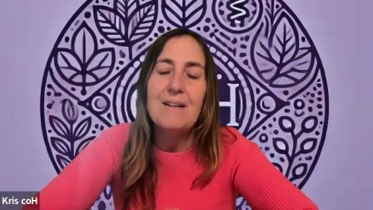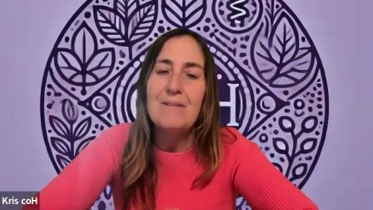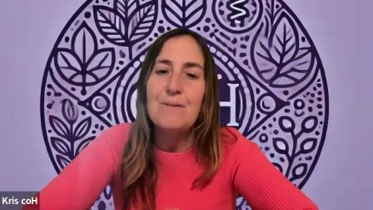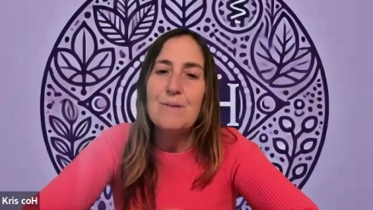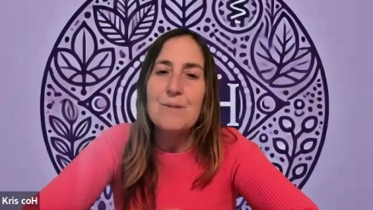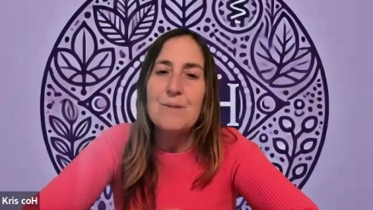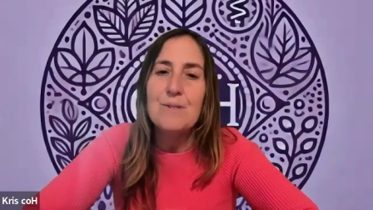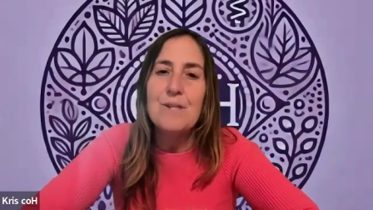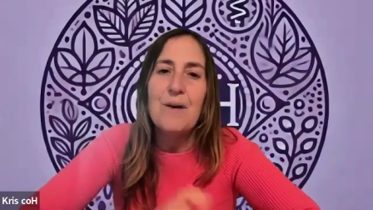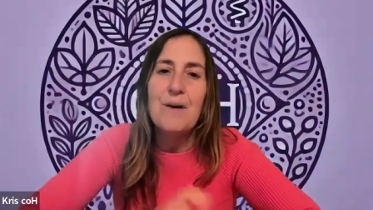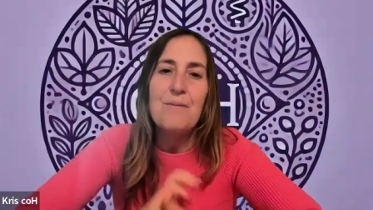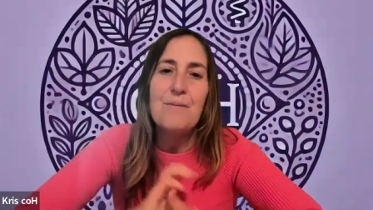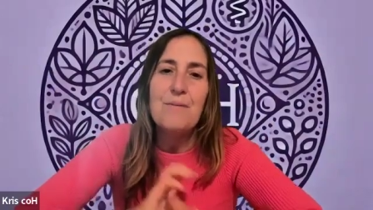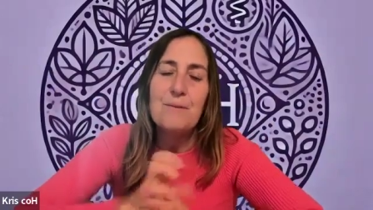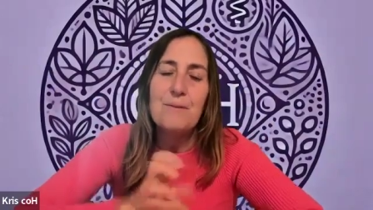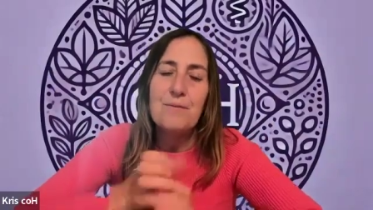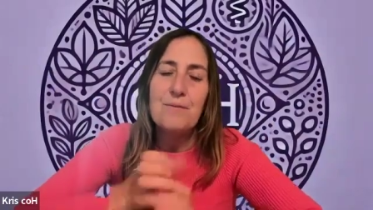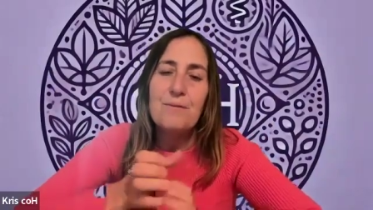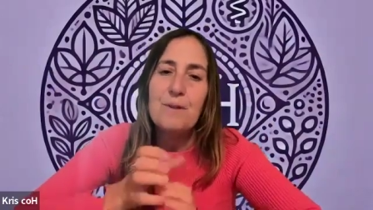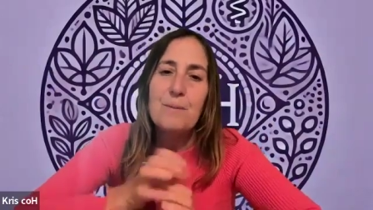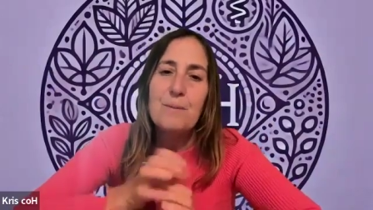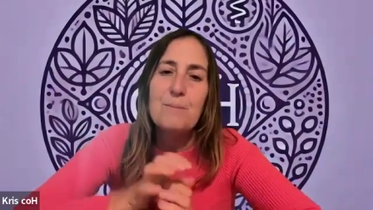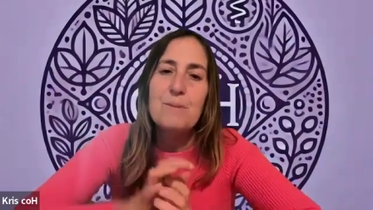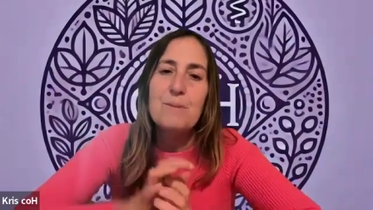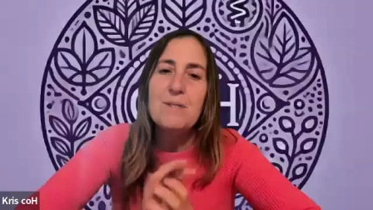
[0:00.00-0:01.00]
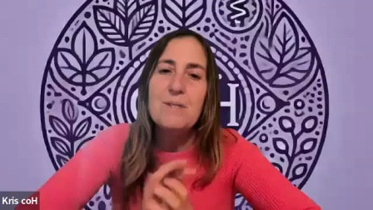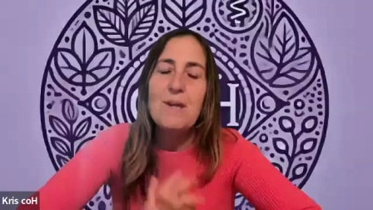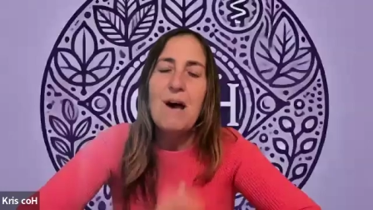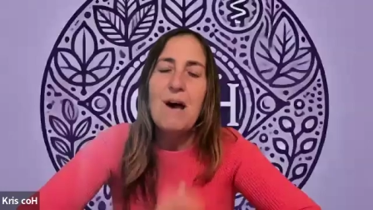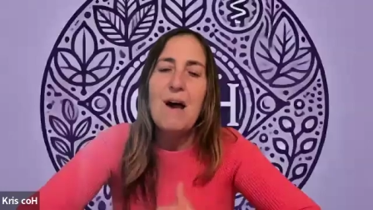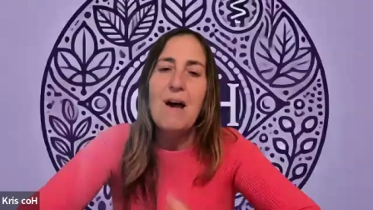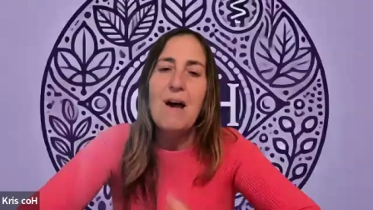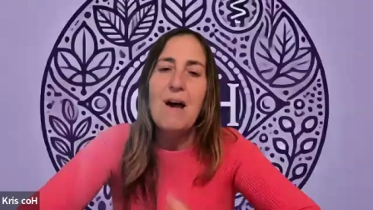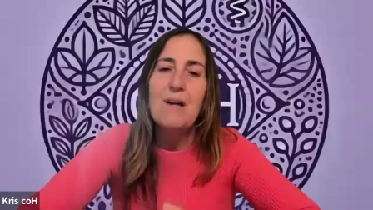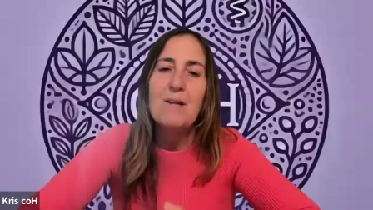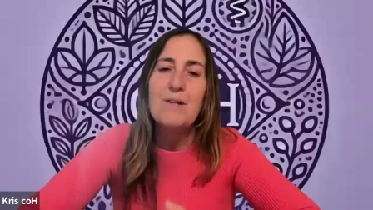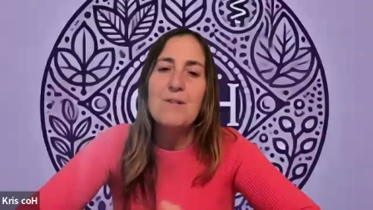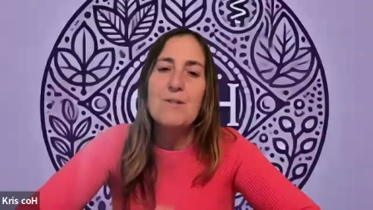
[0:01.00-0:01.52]
Give yourself a foot
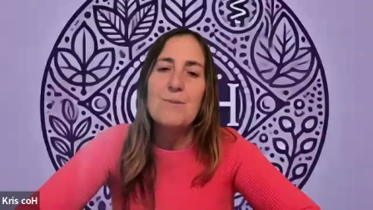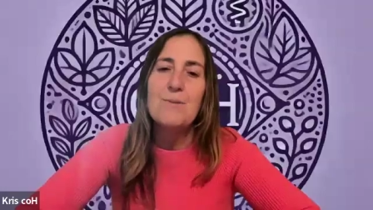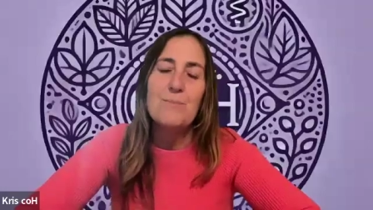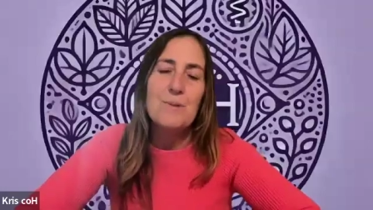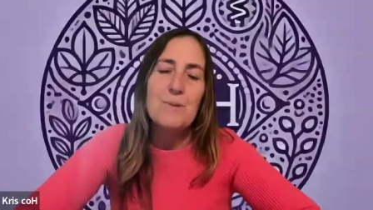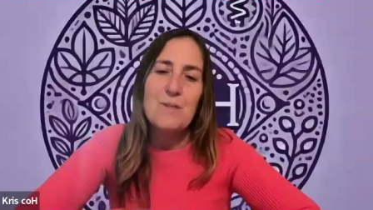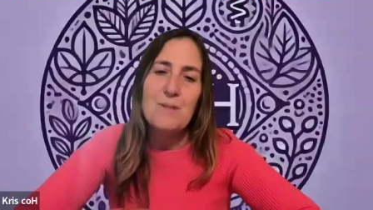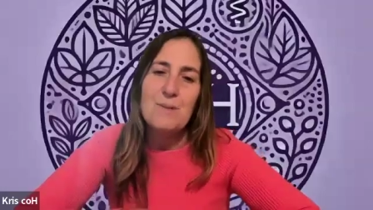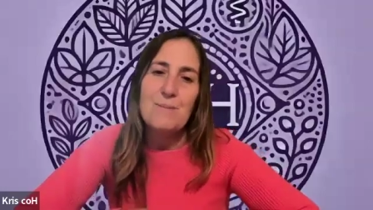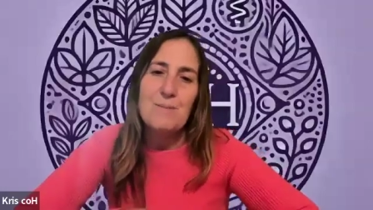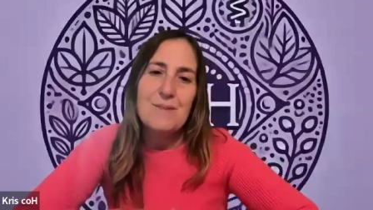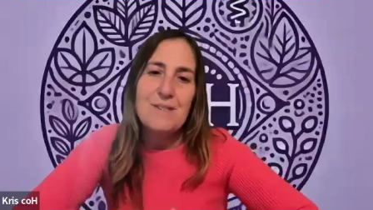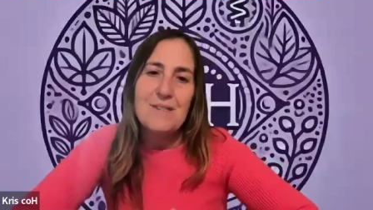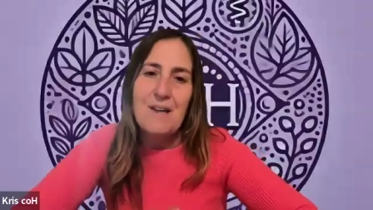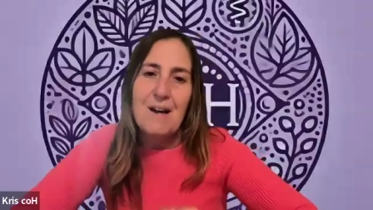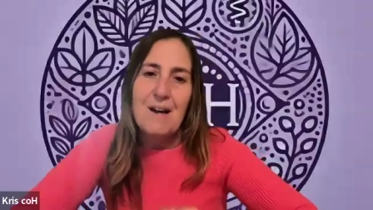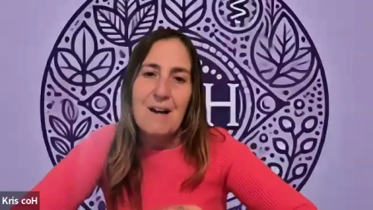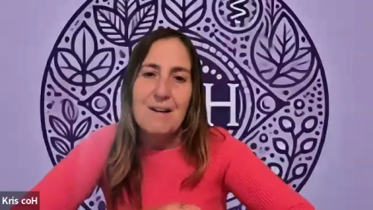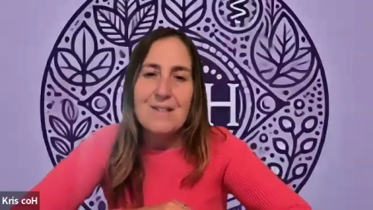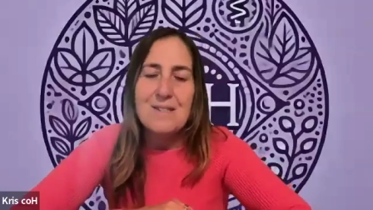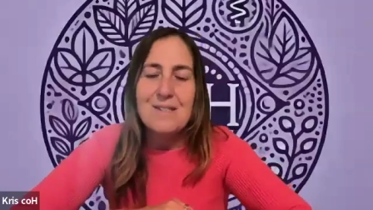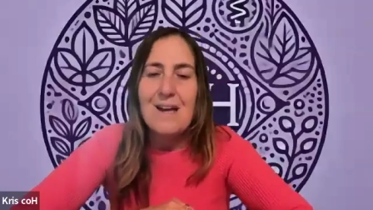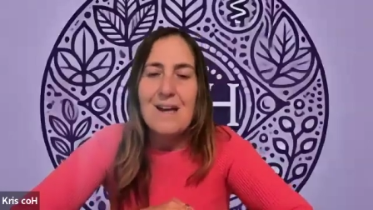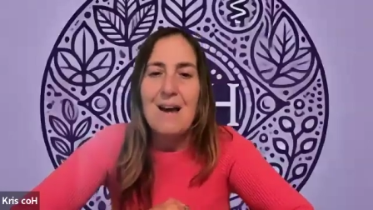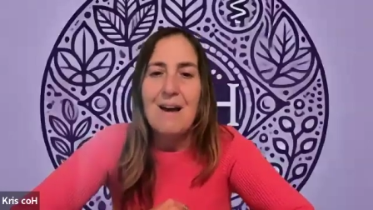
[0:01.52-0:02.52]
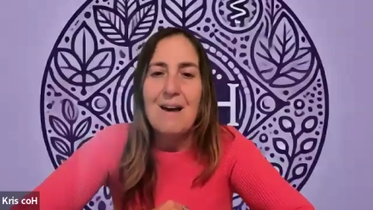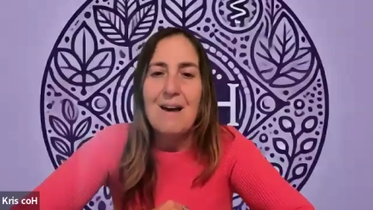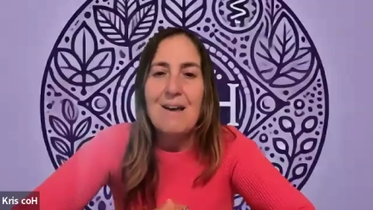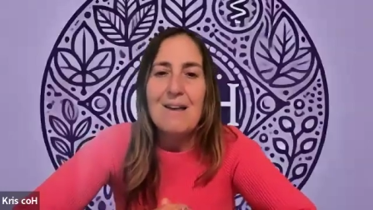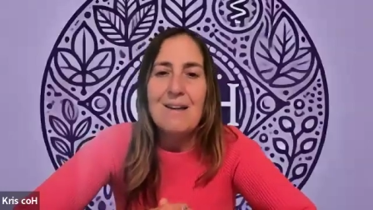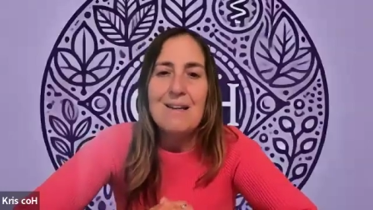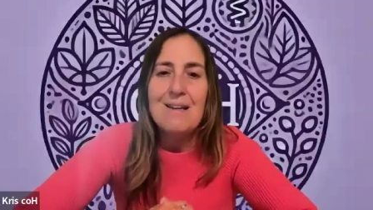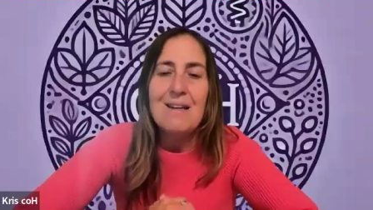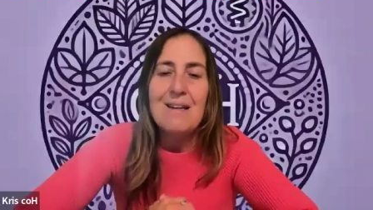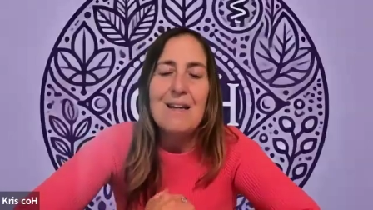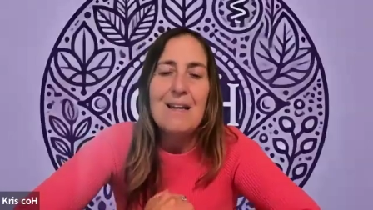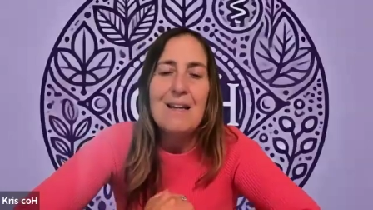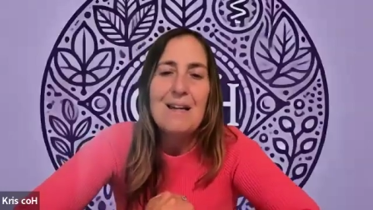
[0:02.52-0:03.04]
massage, put some socks
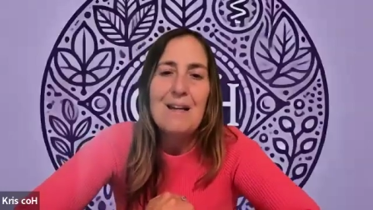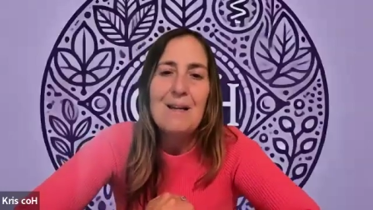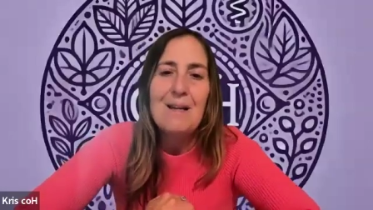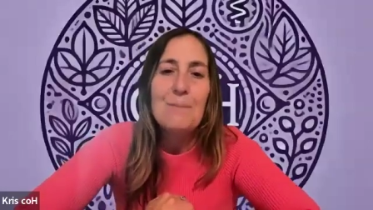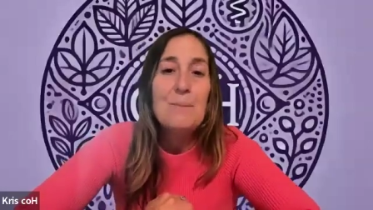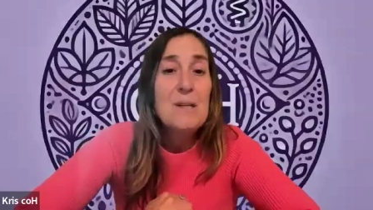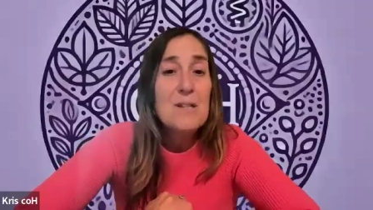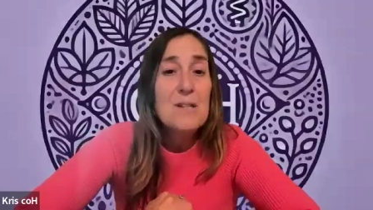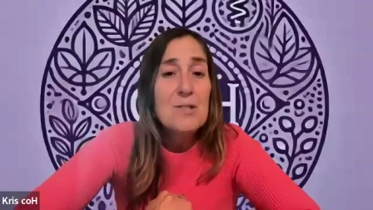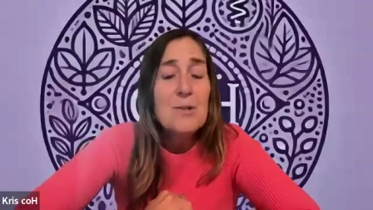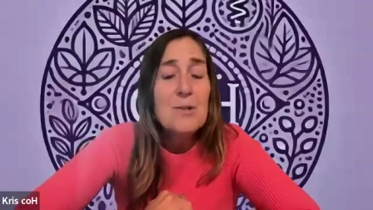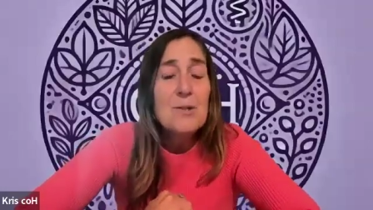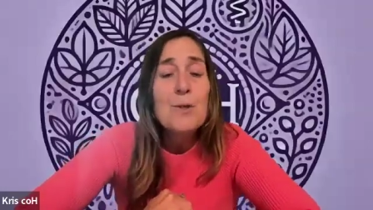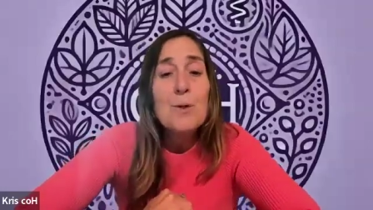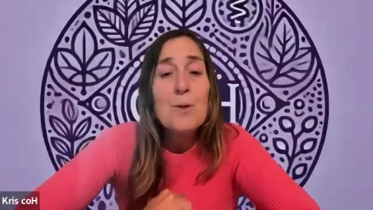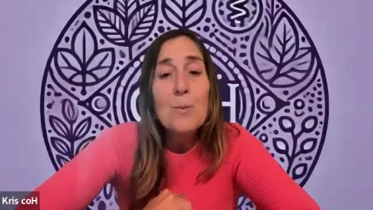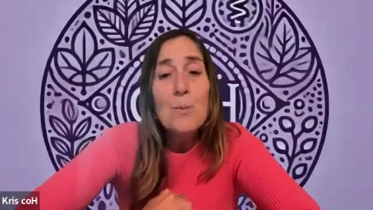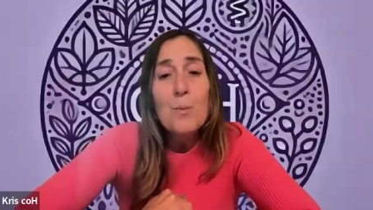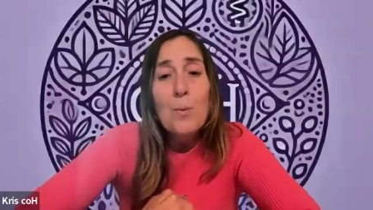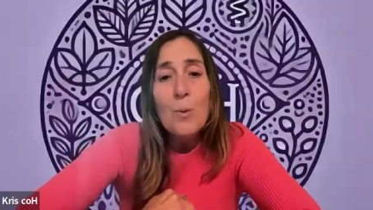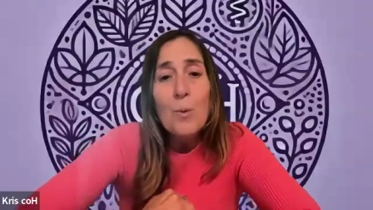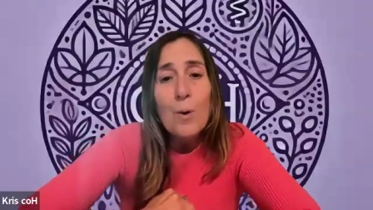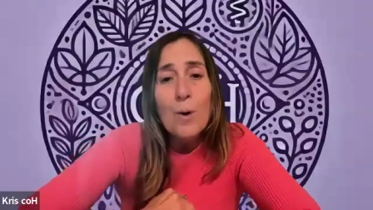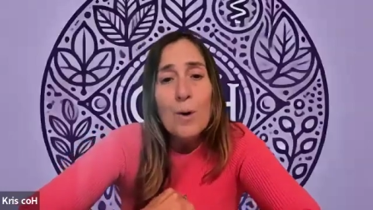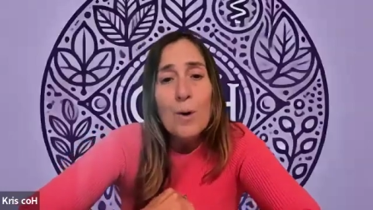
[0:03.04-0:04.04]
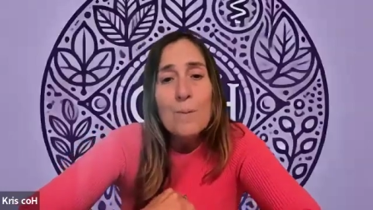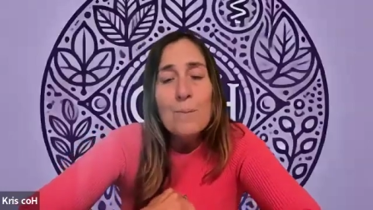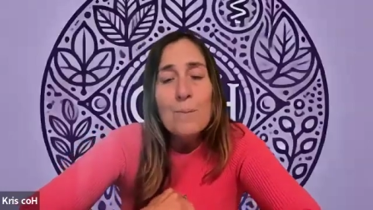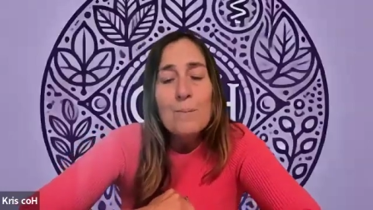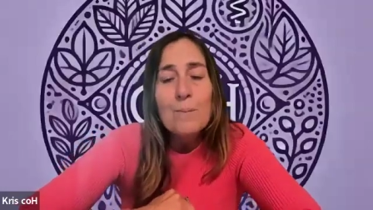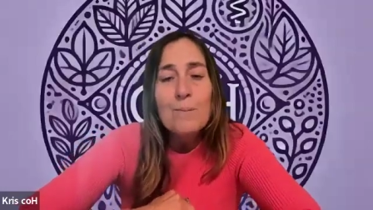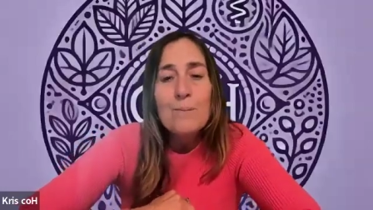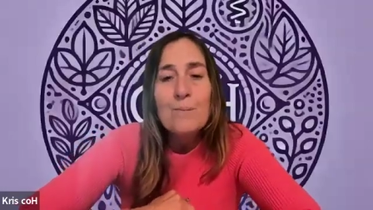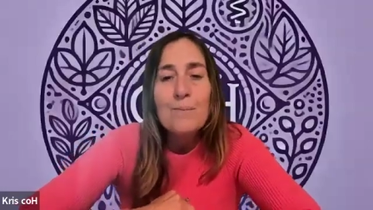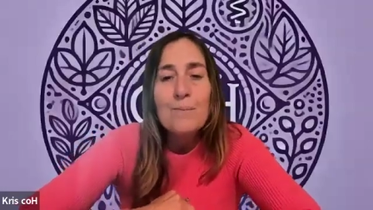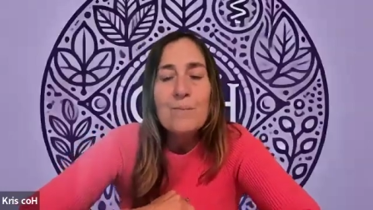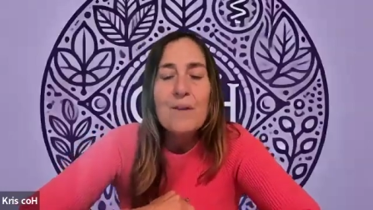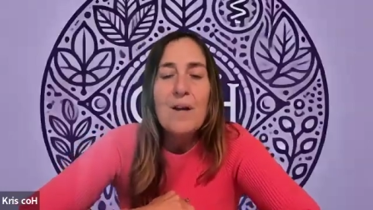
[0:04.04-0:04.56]
on. Make sure you're
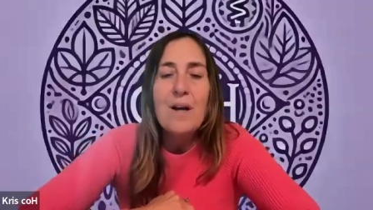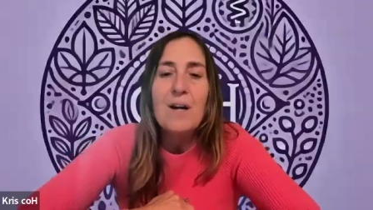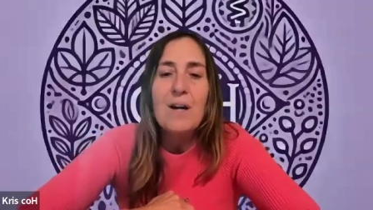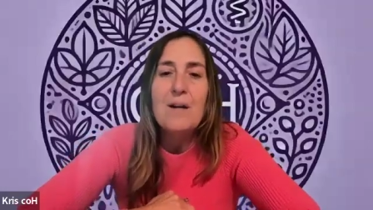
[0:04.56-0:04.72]
warm.